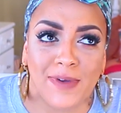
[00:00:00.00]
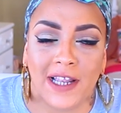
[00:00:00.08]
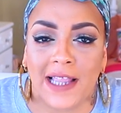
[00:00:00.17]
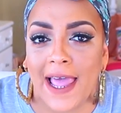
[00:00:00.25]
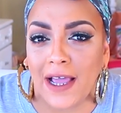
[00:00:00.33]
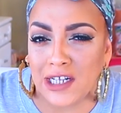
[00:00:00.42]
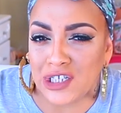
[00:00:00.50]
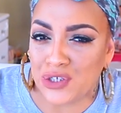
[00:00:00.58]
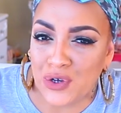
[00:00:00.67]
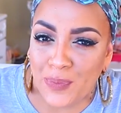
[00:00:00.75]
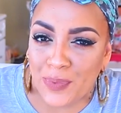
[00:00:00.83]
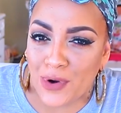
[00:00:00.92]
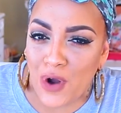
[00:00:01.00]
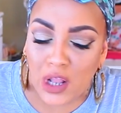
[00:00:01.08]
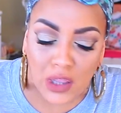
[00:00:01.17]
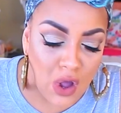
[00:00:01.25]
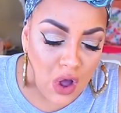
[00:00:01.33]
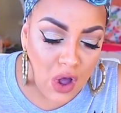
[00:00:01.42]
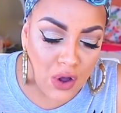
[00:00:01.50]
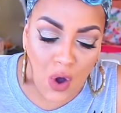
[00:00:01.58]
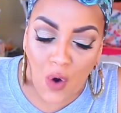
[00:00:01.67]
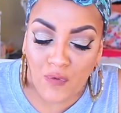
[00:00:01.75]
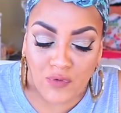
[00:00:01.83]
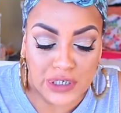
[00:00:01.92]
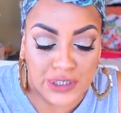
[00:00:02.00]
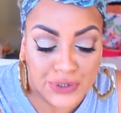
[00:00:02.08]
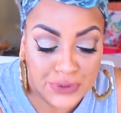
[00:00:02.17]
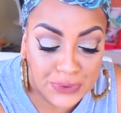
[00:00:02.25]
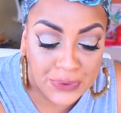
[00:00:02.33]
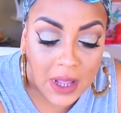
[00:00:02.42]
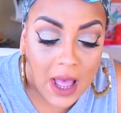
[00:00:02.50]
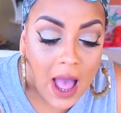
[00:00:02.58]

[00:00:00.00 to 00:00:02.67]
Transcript: been like super long overdue.